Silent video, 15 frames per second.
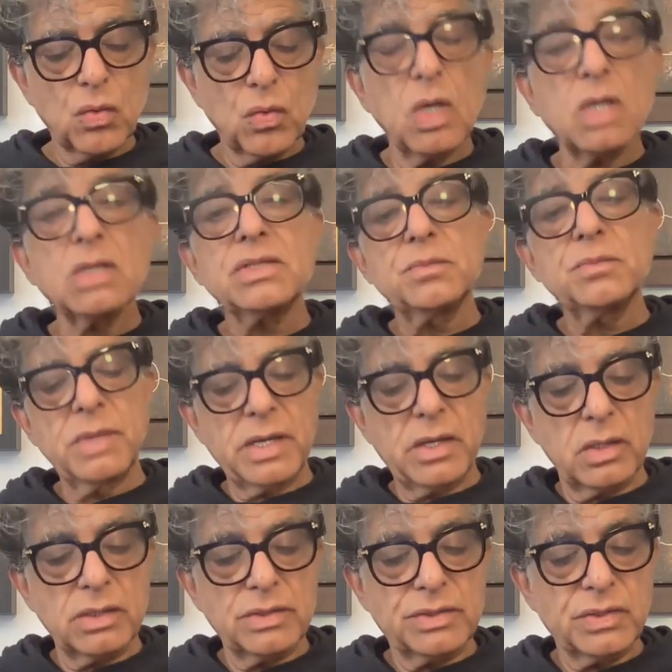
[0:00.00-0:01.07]
Quantum
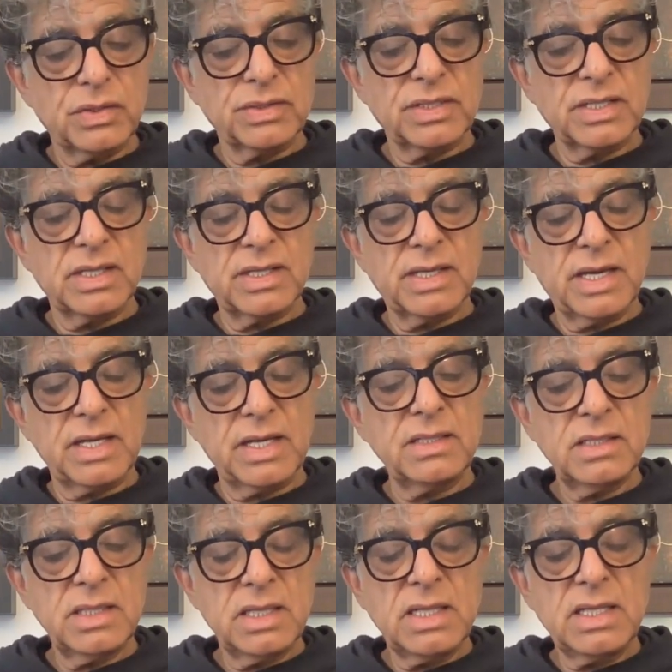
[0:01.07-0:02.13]
biology, on the other hand,